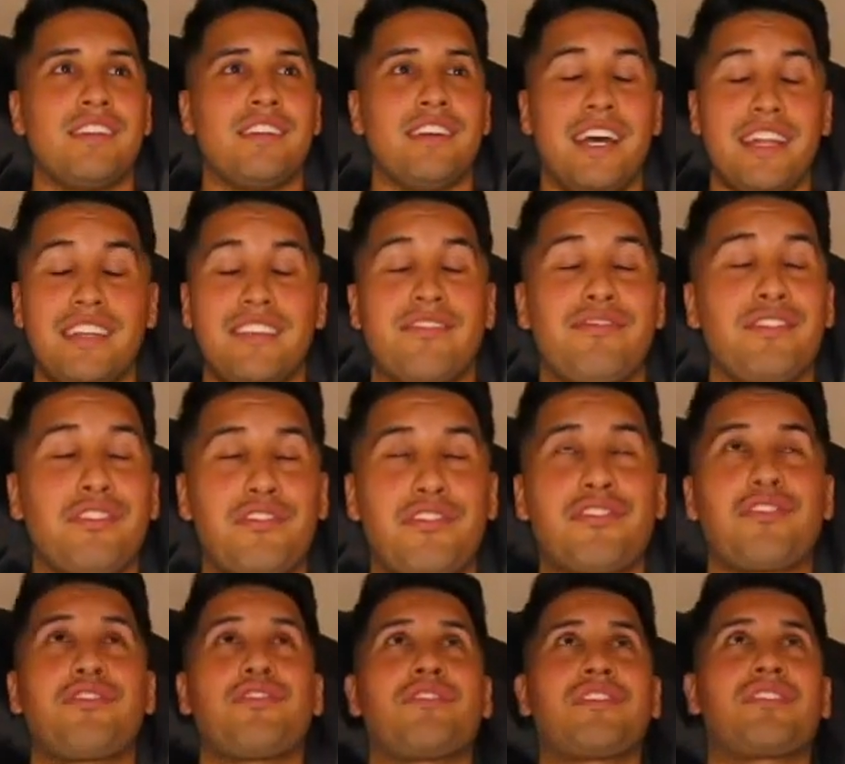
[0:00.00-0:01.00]
I just feel
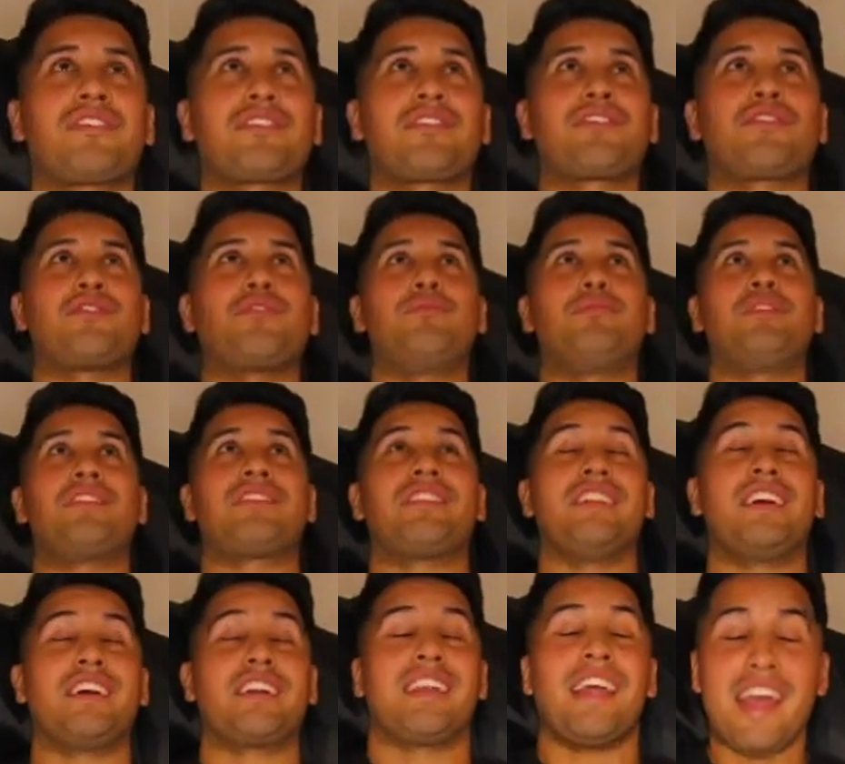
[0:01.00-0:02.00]
super
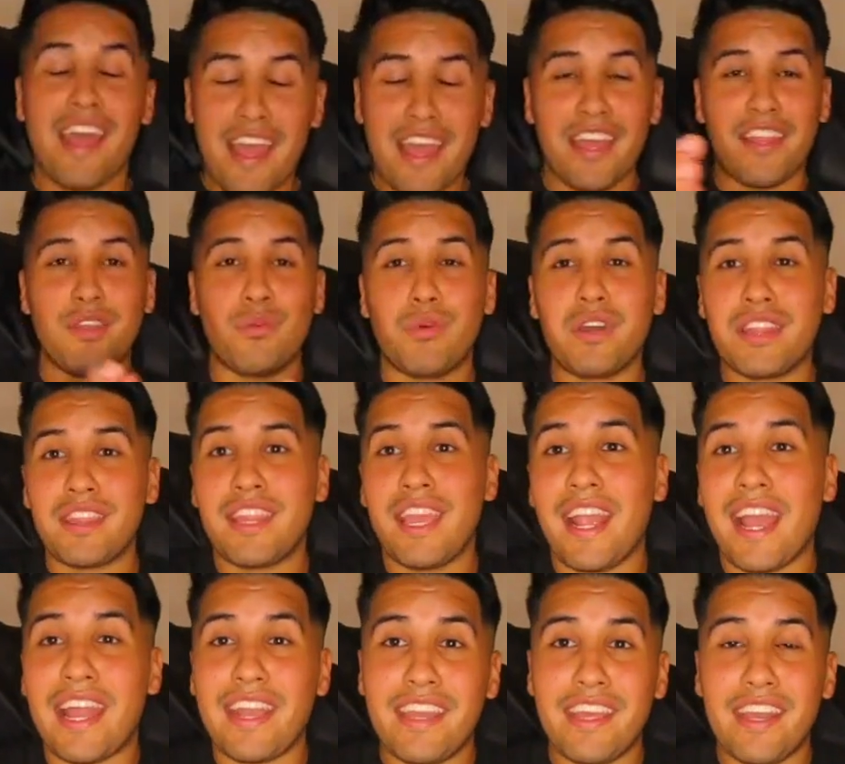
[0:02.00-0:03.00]
snug. And the one
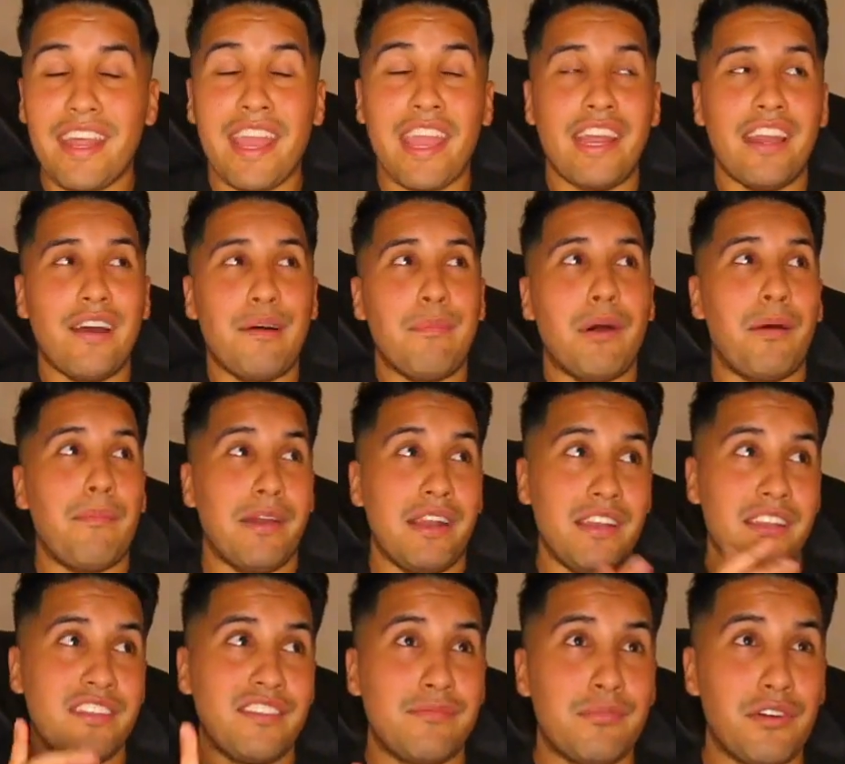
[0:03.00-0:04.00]
thing I did hate about my
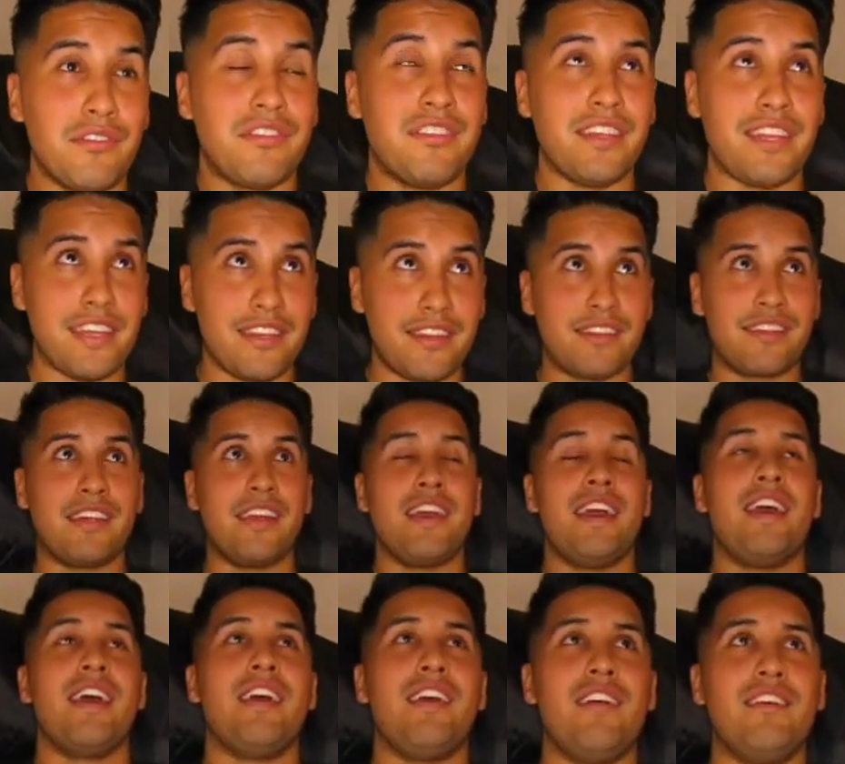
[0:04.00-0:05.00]
Nismo seats
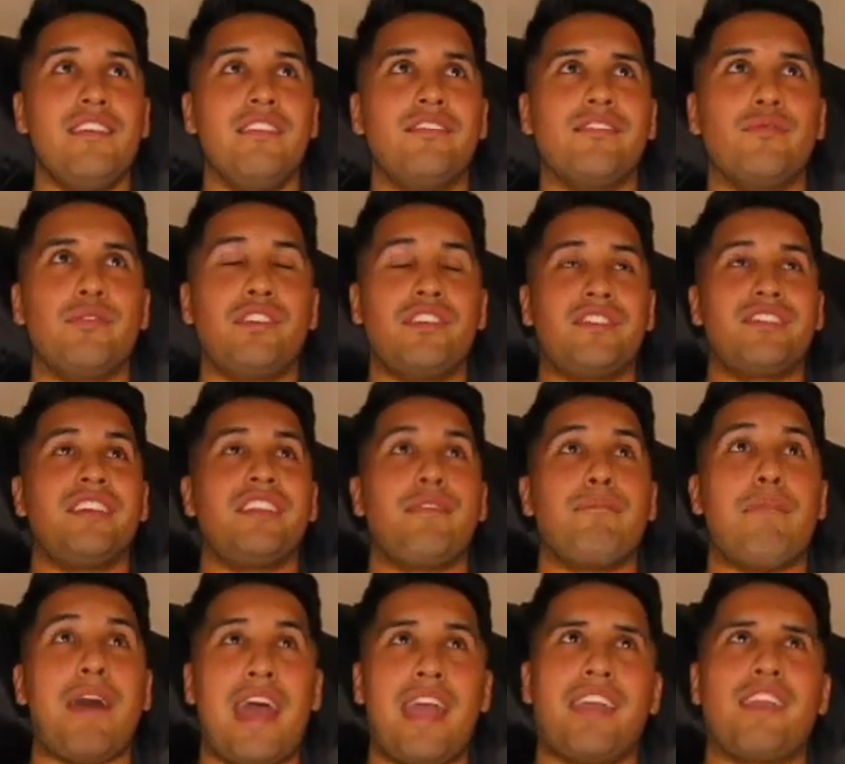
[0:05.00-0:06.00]
is when you're sitting
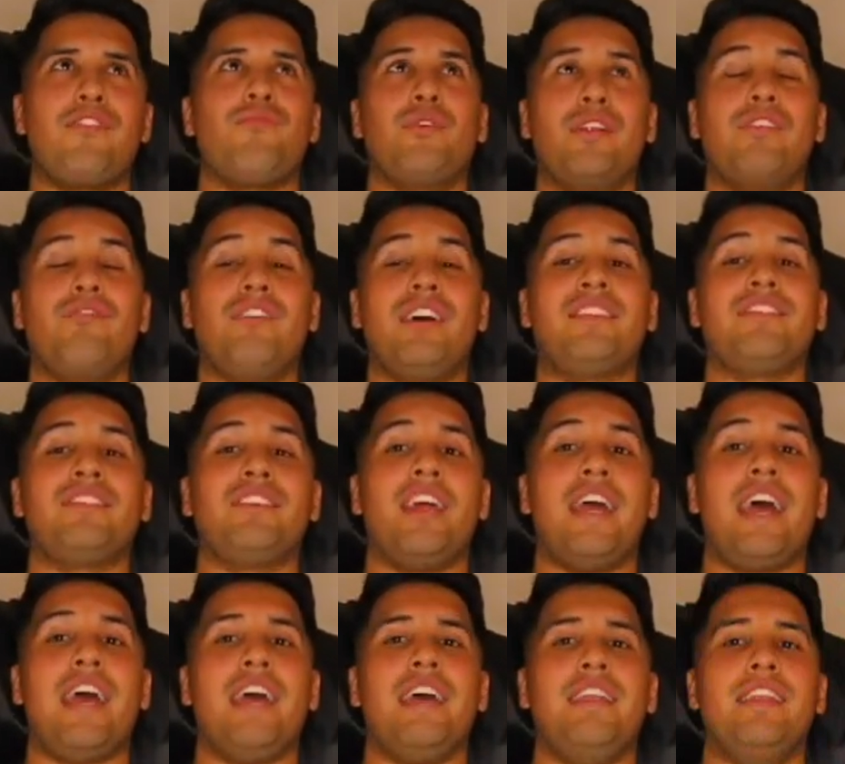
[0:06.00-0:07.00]
back and you want to rest your
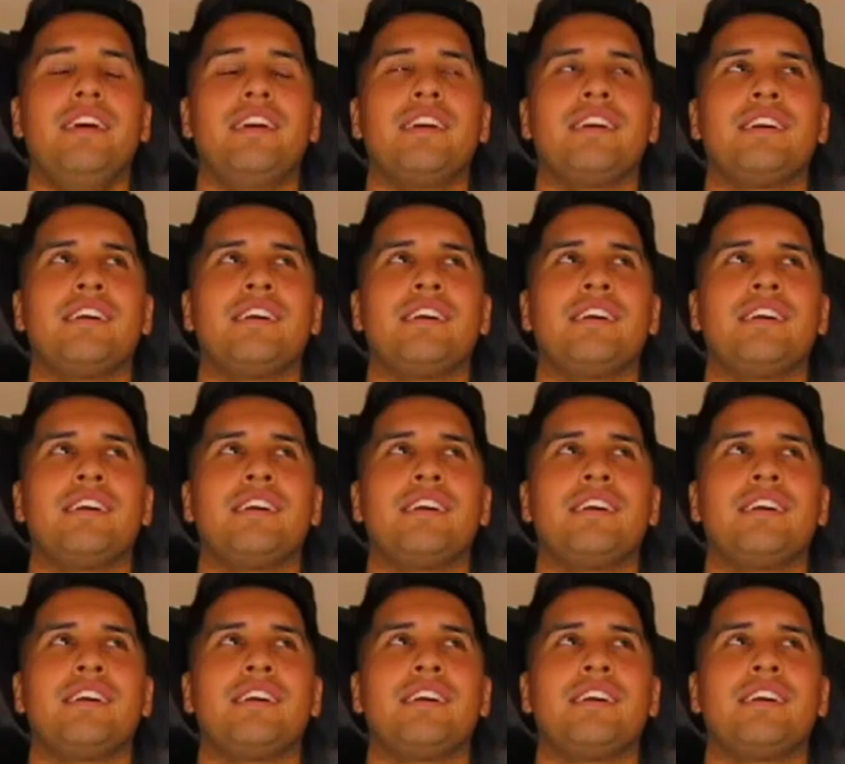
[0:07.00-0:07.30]
head,